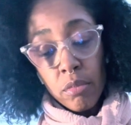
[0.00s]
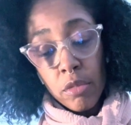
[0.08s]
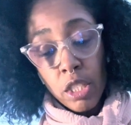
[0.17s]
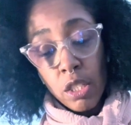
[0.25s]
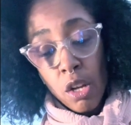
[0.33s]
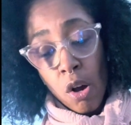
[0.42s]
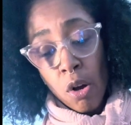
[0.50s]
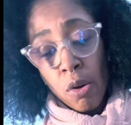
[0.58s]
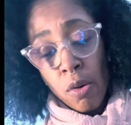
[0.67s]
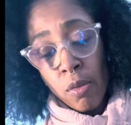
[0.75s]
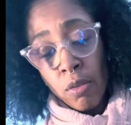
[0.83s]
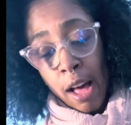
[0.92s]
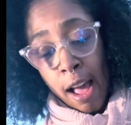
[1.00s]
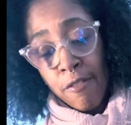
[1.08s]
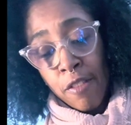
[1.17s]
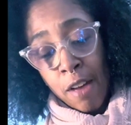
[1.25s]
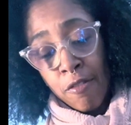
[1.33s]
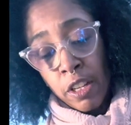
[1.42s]
you know, I
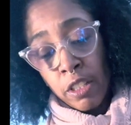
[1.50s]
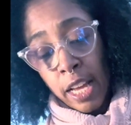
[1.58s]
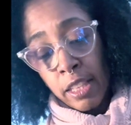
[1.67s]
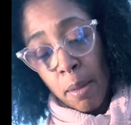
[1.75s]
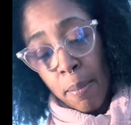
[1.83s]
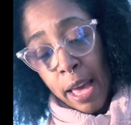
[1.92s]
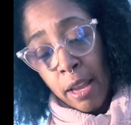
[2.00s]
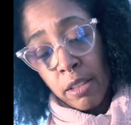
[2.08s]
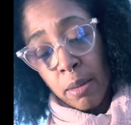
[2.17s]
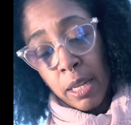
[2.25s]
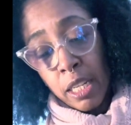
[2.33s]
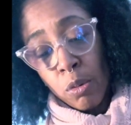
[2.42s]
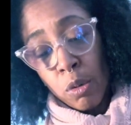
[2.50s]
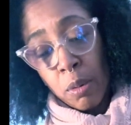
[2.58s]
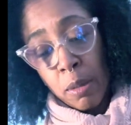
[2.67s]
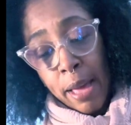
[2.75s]
feel like the money will